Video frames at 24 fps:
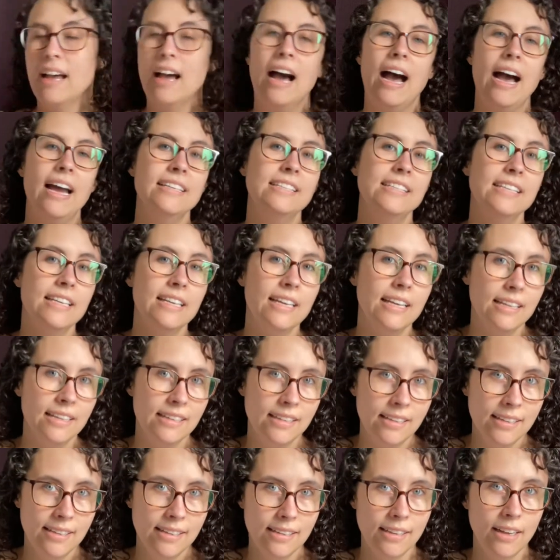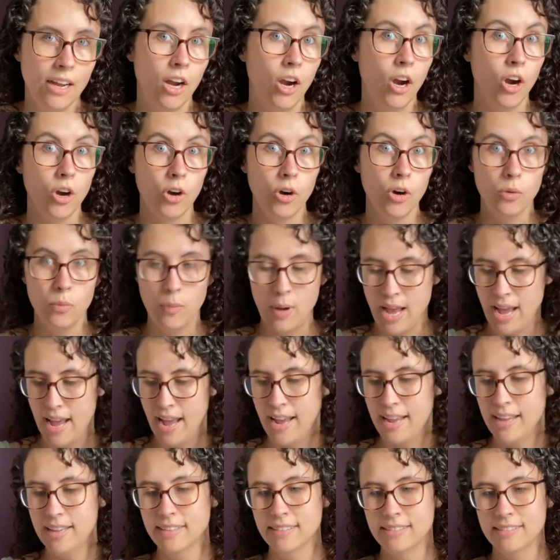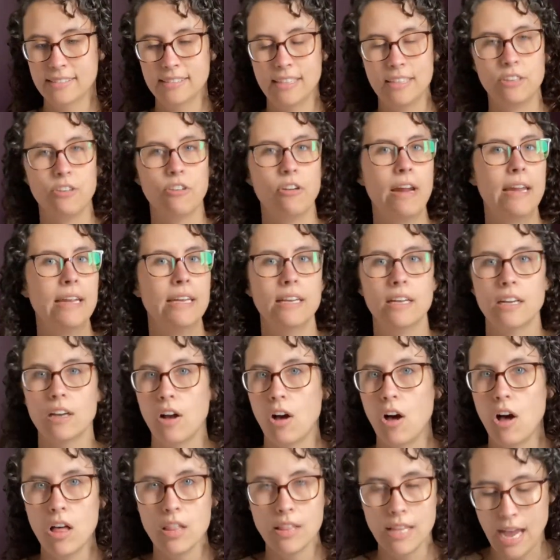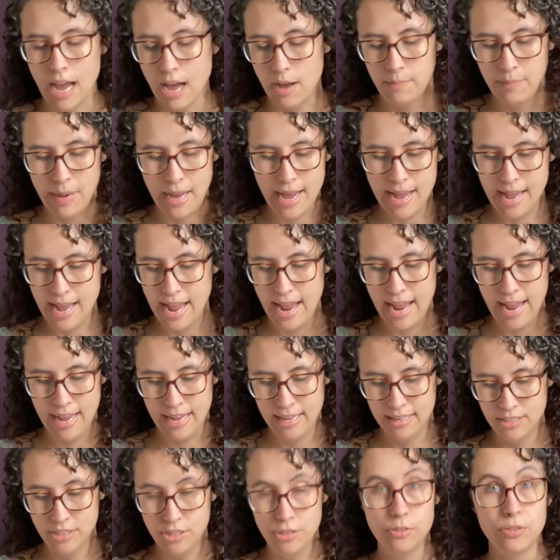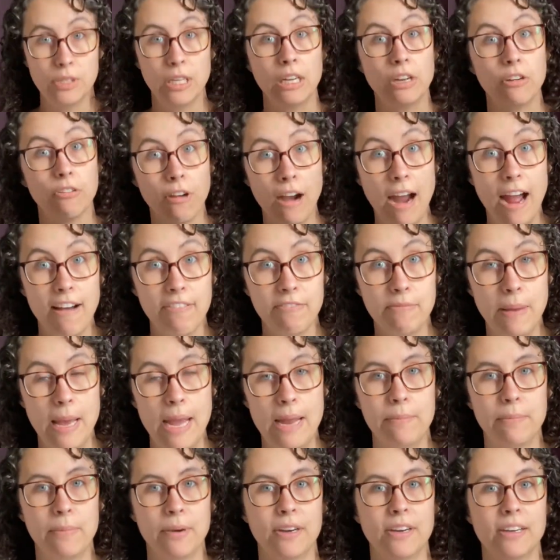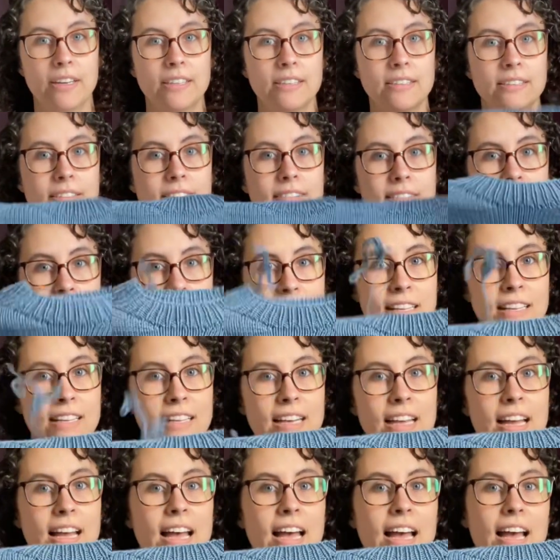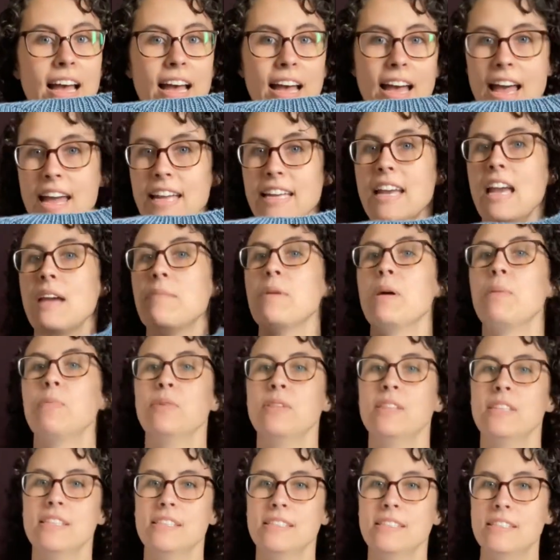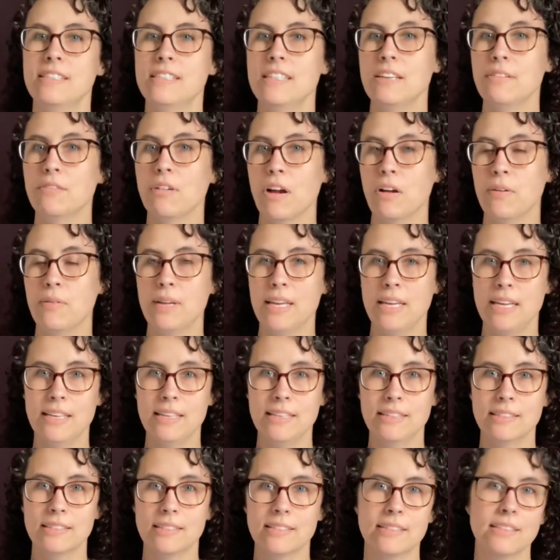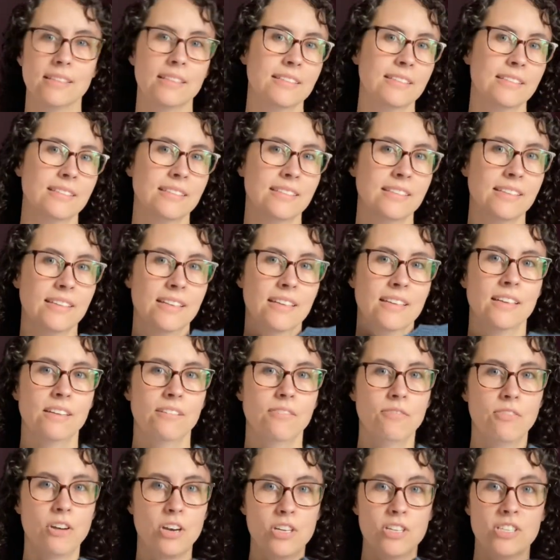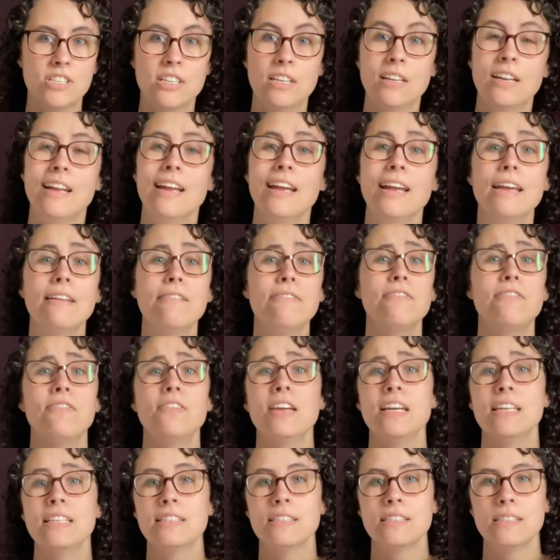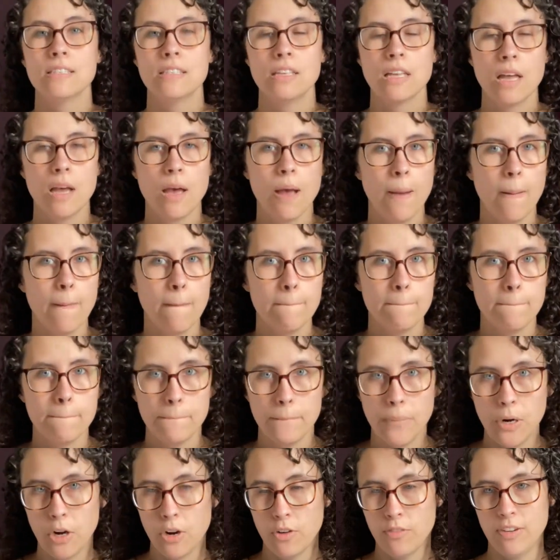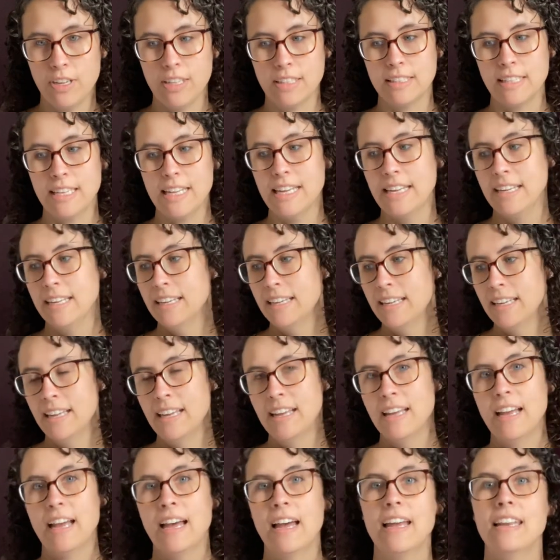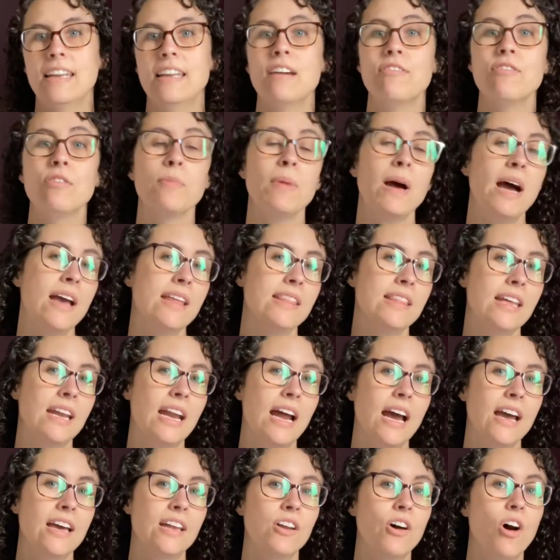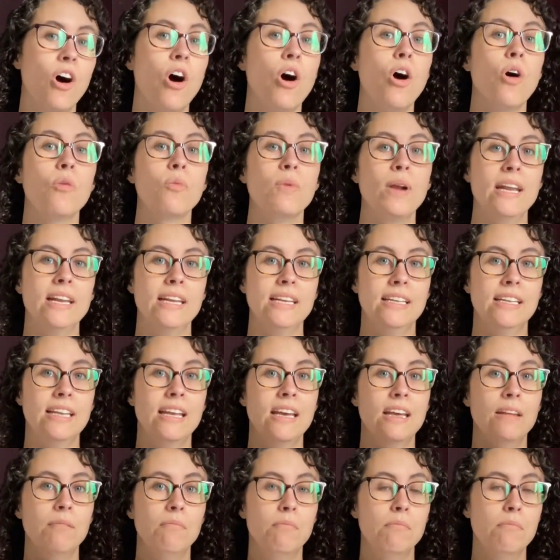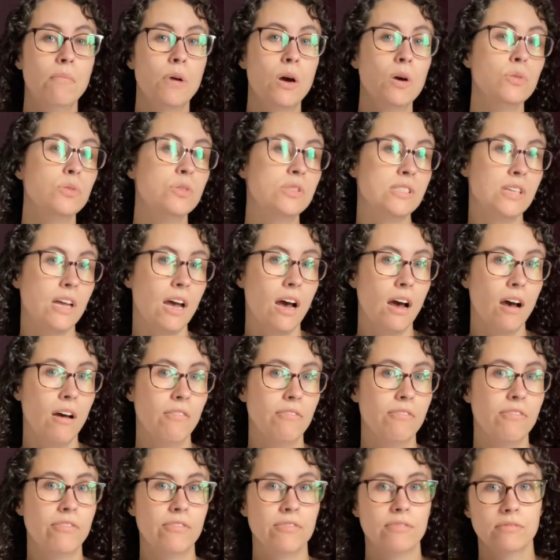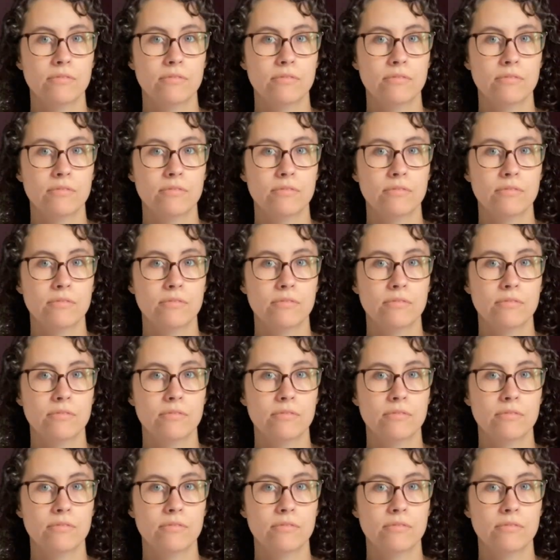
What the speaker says: I did it her way, graded it all out by hand using graph paper, and came up with this 0 ease version. It fits perfectly. Never mind that I had already knit most of